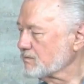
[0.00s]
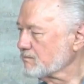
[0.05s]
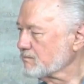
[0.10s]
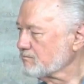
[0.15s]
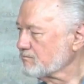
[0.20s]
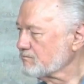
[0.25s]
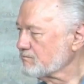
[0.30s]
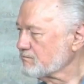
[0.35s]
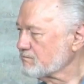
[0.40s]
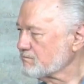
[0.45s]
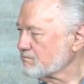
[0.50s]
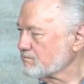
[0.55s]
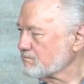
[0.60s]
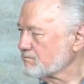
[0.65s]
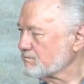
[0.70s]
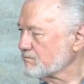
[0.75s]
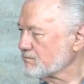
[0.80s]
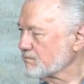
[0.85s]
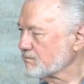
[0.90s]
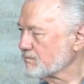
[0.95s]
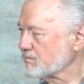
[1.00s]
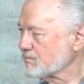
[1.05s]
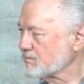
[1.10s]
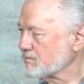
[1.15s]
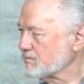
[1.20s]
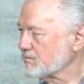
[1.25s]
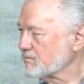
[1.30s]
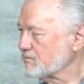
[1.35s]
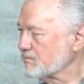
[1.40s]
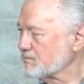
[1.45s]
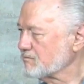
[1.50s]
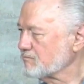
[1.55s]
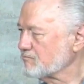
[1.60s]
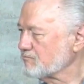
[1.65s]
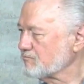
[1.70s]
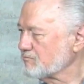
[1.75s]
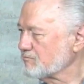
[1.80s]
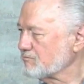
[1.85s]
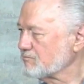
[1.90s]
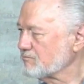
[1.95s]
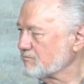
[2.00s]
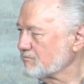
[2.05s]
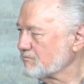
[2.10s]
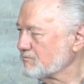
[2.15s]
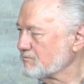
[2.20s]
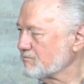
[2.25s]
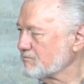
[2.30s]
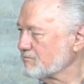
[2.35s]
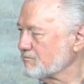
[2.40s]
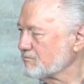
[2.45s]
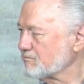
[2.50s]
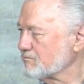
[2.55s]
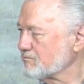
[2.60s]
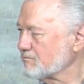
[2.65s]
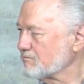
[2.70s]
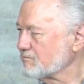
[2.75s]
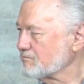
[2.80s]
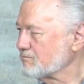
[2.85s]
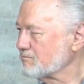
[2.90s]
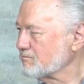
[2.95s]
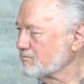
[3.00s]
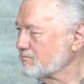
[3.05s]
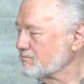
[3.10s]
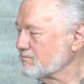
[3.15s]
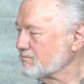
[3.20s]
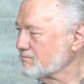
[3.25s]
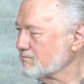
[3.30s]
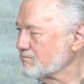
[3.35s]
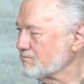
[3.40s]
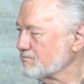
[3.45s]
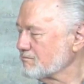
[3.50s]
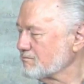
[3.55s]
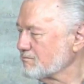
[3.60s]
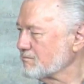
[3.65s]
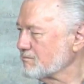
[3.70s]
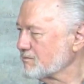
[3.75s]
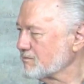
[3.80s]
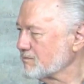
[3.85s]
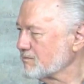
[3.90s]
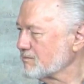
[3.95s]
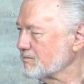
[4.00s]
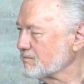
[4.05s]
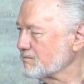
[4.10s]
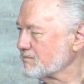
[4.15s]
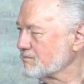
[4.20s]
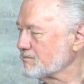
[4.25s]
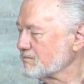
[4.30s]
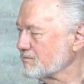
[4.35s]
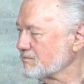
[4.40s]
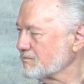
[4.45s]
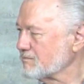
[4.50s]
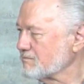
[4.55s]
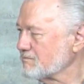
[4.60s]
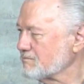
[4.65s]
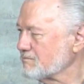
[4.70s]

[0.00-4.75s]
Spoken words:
(not speaking)